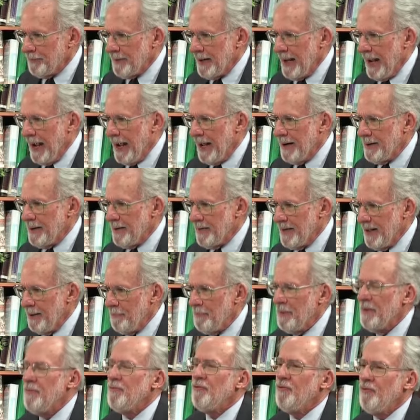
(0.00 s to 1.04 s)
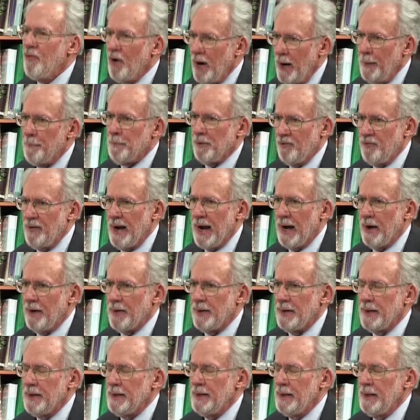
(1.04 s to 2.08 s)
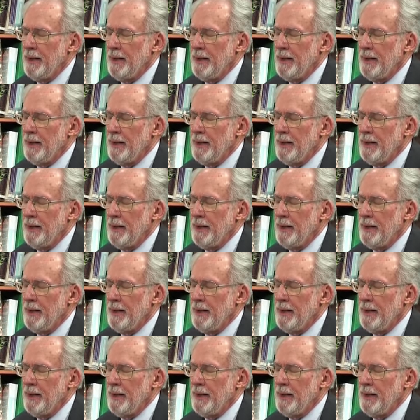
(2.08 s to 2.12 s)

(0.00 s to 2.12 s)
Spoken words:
and they've been very profound